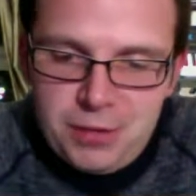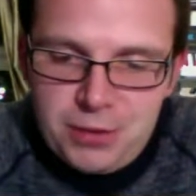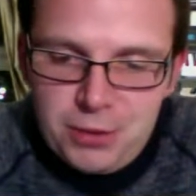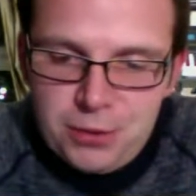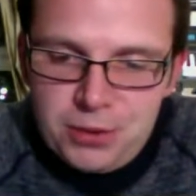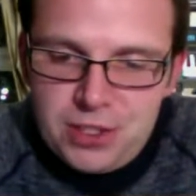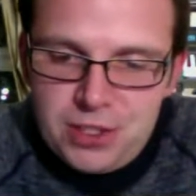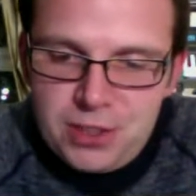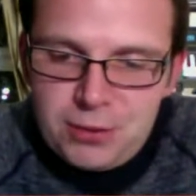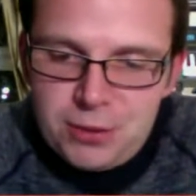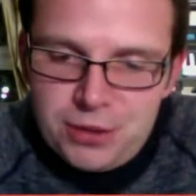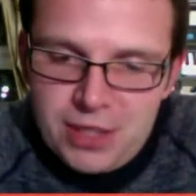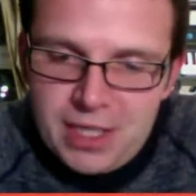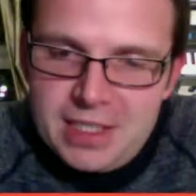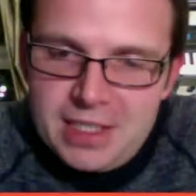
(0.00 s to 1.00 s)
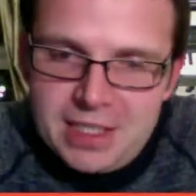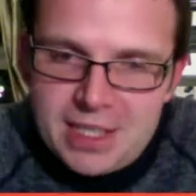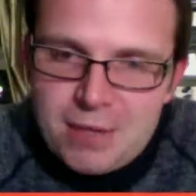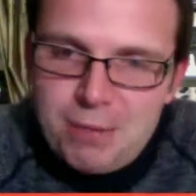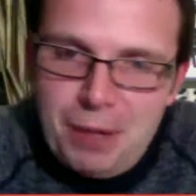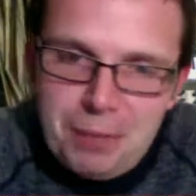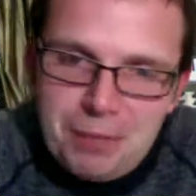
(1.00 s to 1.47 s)
ordeal creating it,
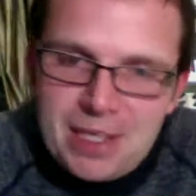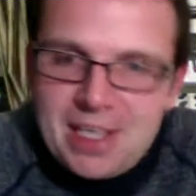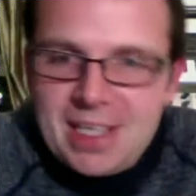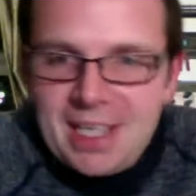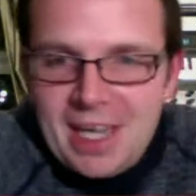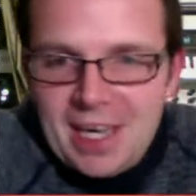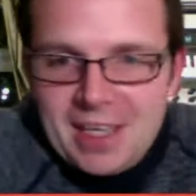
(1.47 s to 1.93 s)
but I'm nearly there.